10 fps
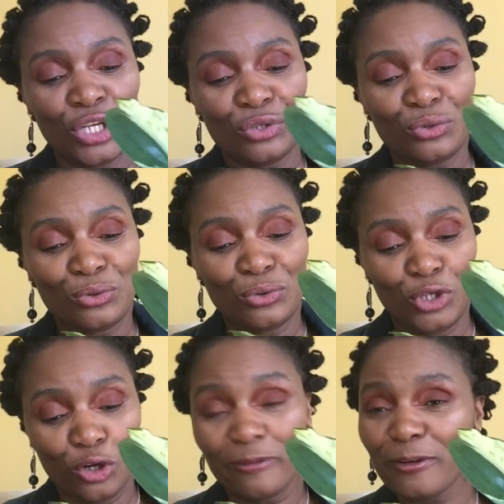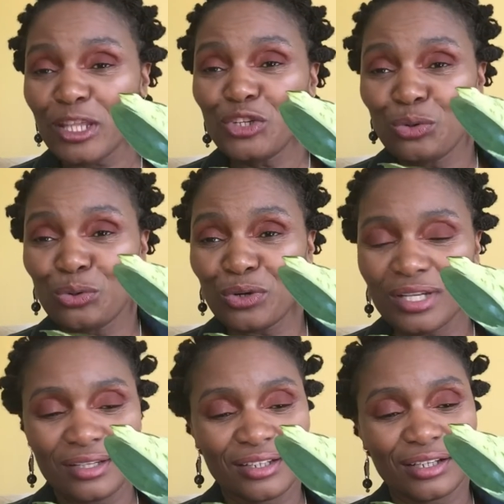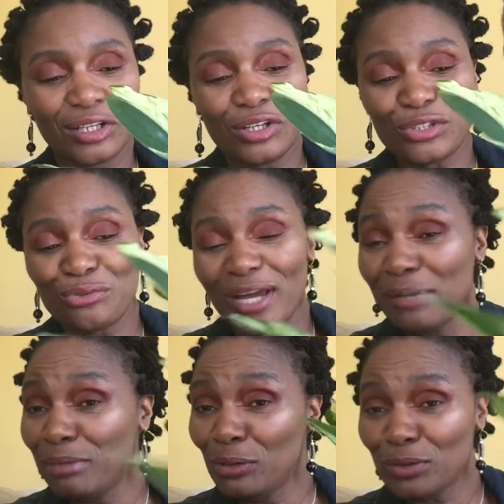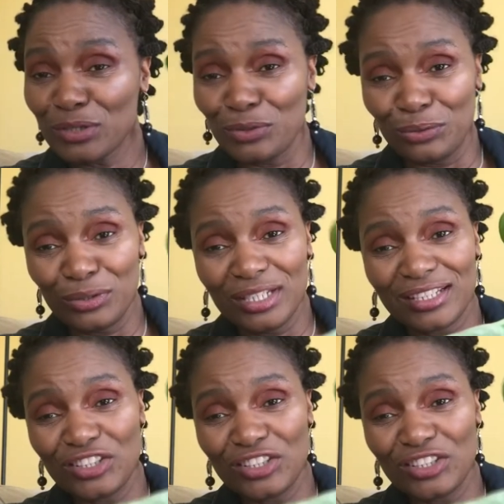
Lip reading: You look for the node, cut right below the node,